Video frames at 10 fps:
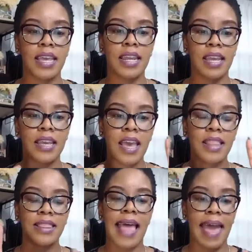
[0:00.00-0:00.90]
getting
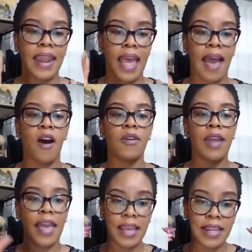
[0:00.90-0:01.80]
that
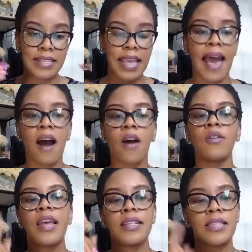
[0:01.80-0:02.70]
out. And it is
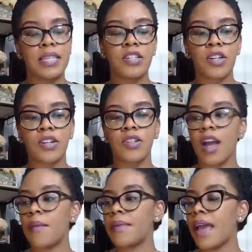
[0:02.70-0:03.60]
out. T-shirts
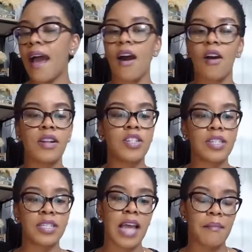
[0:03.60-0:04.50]
are coming out.
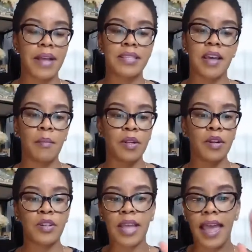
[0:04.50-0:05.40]
Just got my
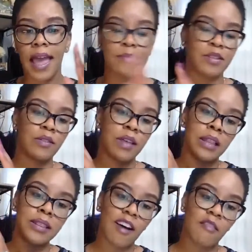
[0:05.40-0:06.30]
tumblers. I
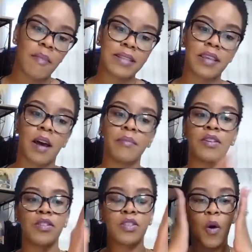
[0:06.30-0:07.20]
absolutely love my
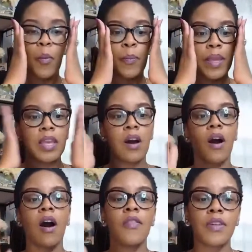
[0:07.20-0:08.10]
tumblers. So
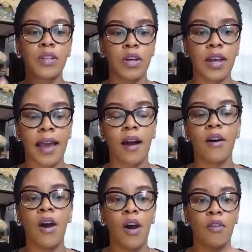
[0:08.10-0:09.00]
be on the
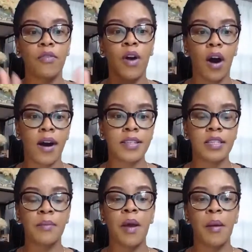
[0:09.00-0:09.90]
lookout for
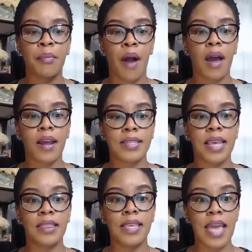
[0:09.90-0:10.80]
awesome
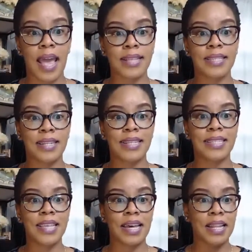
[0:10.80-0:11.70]
products in the
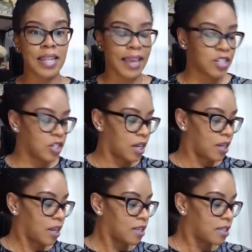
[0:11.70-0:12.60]
Excellence
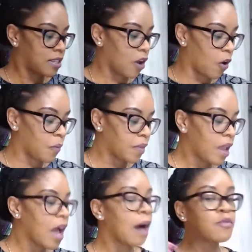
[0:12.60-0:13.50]
collection. So
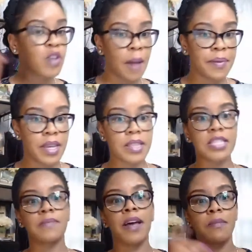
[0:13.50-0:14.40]
I'm dropping
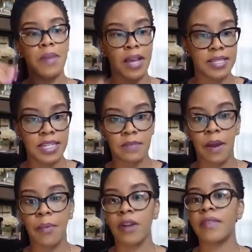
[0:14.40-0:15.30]
it this month because it
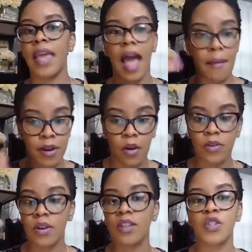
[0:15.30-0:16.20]
is my birthday. I've been
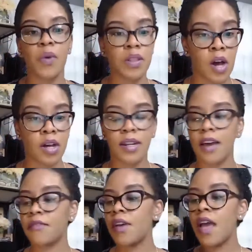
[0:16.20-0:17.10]
holding on to it long
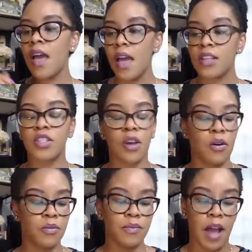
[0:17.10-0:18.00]
enough.
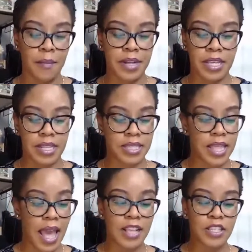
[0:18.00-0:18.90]
So I'm going to get
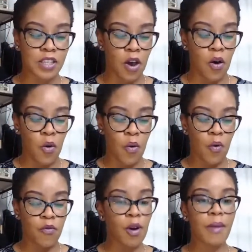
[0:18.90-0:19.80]
to that.
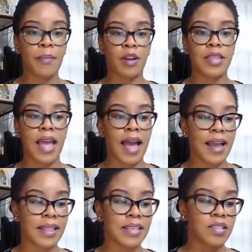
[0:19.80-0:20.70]
So for my birthday,
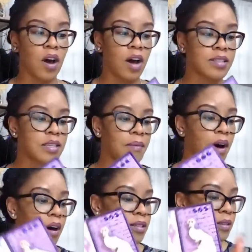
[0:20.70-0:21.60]
I got this awesome